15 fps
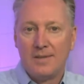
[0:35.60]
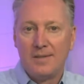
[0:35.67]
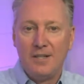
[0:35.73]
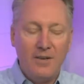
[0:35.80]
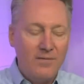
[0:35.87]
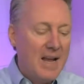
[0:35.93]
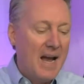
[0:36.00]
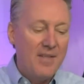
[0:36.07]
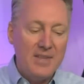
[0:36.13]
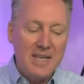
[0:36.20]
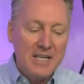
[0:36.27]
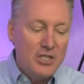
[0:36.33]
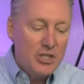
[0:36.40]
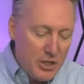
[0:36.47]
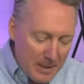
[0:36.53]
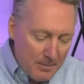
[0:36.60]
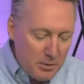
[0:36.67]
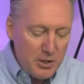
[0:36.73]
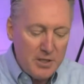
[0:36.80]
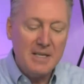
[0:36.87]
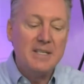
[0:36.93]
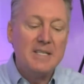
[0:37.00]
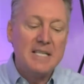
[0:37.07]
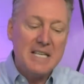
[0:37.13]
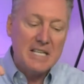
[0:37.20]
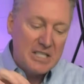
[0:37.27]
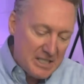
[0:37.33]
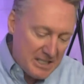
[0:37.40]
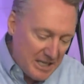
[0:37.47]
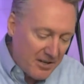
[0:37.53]
You've got the Egyptians, the
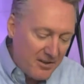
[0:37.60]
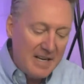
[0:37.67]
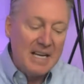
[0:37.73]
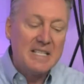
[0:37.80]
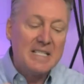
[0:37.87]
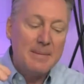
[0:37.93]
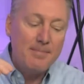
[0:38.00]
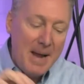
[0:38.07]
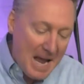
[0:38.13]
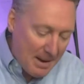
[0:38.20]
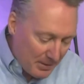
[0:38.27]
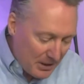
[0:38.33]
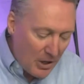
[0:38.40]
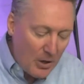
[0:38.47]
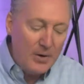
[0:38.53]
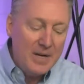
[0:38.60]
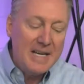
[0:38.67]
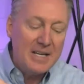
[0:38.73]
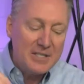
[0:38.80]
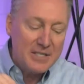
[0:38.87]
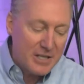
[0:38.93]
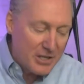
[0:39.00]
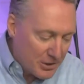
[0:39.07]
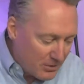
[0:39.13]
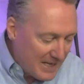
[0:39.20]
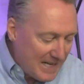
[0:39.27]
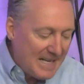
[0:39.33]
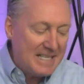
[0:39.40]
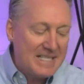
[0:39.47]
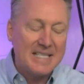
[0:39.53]
Assyrians, the Babylonians, the
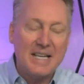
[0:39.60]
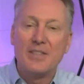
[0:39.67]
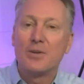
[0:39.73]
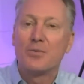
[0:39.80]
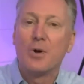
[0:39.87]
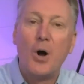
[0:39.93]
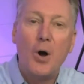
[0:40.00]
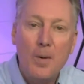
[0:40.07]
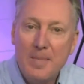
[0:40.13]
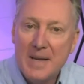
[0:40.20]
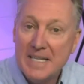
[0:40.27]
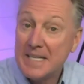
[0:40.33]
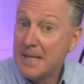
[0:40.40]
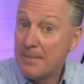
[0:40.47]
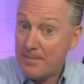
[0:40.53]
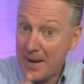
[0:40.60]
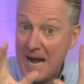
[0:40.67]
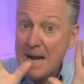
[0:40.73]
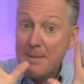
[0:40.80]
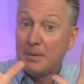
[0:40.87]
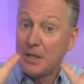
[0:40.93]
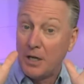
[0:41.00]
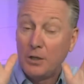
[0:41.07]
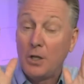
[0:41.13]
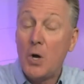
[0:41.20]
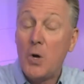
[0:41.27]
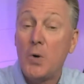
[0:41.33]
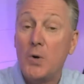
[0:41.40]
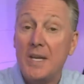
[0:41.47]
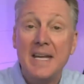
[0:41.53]
Greeks, and the Romans in the Bible
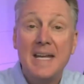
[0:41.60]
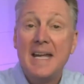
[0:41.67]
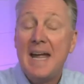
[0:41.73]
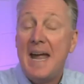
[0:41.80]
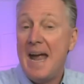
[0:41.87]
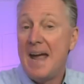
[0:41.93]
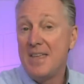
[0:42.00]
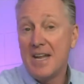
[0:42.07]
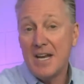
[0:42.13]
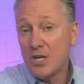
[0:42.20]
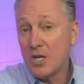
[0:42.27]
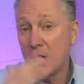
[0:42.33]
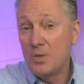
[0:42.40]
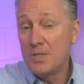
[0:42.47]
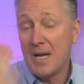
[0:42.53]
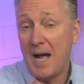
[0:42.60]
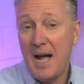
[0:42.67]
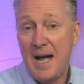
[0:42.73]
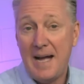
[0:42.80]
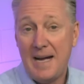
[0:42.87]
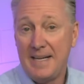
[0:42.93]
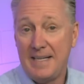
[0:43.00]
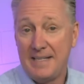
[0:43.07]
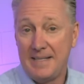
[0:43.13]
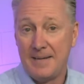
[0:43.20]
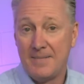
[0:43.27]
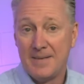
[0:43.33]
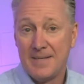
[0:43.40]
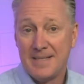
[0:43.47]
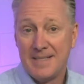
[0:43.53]
alone. And then it goes on.
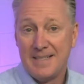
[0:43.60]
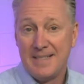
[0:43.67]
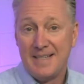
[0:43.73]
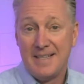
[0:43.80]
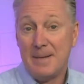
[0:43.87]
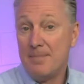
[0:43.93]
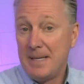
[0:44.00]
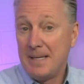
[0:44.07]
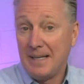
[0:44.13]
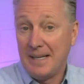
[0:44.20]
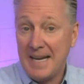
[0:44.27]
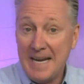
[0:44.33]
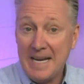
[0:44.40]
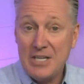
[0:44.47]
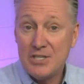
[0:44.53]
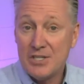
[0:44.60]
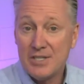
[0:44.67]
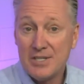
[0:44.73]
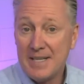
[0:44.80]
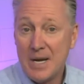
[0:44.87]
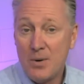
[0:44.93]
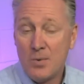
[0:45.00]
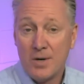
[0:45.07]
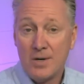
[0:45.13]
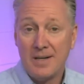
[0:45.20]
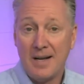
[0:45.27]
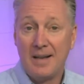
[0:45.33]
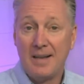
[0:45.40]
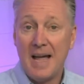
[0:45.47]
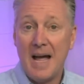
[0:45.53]
In the Middle Ages, they
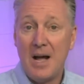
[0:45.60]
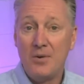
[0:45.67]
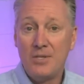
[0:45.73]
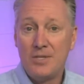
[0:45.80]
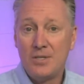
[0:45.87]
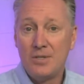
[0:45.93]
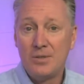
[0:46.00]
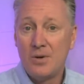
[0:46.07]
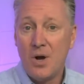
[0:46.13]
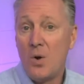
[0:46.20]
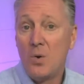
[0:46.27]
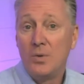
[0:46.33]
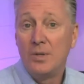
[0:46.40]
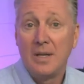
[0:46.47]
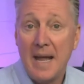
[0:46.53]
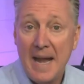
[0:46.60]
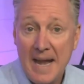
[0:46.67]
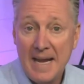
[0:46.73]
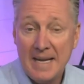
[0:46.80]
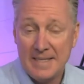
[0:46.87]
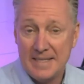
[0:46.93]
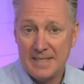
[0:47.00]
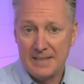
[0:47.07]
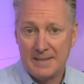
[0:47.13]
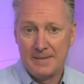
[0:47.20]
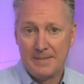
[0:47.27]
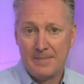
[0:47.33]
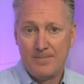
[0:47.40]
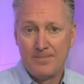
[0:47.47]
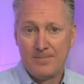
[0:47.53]
weren't allowed to own land.
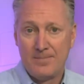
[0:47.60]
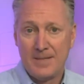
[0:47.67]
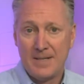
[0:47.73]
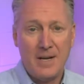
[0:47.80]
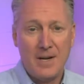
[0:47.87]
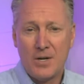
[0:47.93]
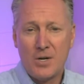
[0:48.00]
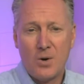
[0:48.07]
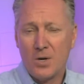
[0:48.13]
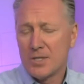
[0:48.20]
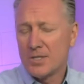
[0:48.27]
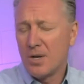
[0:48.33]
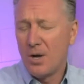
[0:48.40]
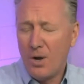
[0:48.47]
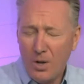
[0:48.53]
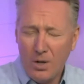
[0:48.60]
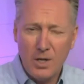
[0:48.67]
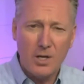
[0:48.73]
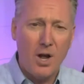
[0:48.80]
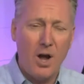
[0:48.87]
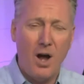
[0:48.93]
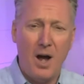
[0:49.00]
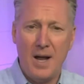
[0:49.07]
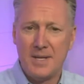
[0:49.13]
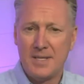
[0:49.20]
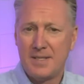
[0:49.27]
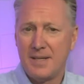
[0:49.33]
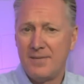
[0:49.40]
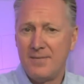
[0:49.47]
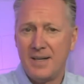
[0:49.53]
And then, of course, the
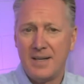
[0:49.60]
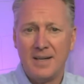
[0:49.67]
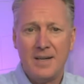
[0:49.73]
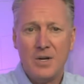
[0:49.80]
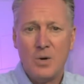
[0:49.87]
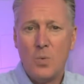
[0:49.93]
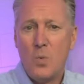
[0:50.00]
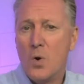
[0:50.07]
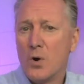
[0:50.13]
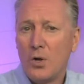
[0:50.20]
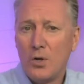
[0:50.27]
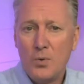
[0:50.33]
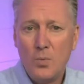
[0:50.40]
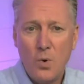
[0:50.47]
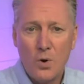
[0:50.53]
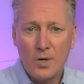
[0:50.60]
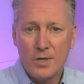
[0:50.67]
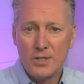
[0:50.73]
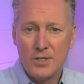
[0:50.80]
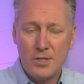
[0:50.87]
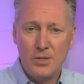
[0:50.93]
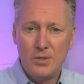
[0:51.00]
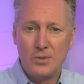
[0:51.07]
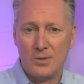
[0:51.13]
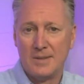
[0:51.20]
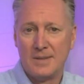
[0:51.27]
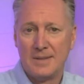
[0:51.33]
Holocaust of the World War II.